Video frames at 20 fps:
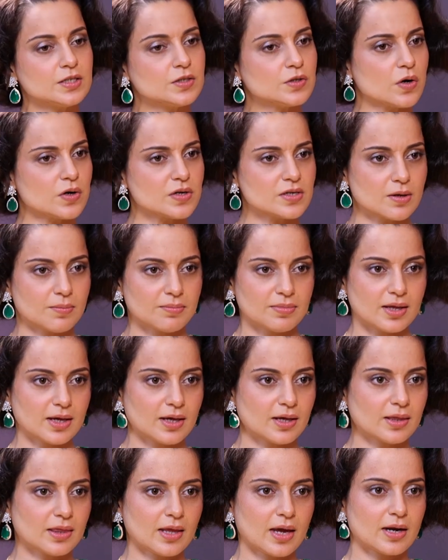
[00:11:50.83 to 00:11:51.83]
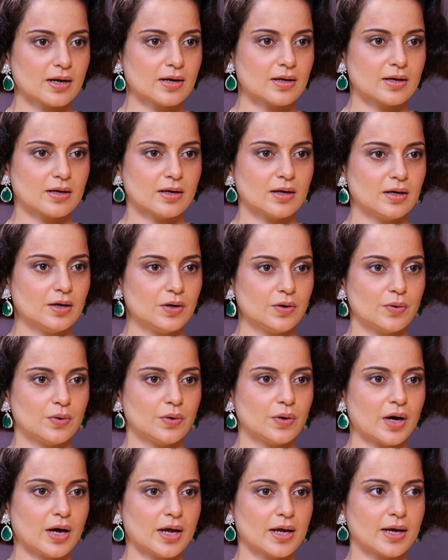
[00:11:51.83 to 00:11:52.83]
is not something that, you
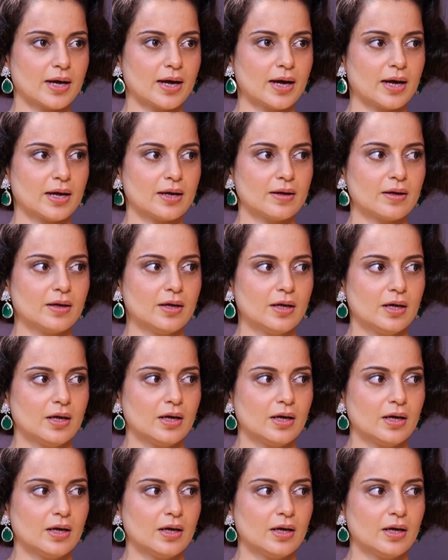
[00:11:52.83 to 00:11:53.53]
know, I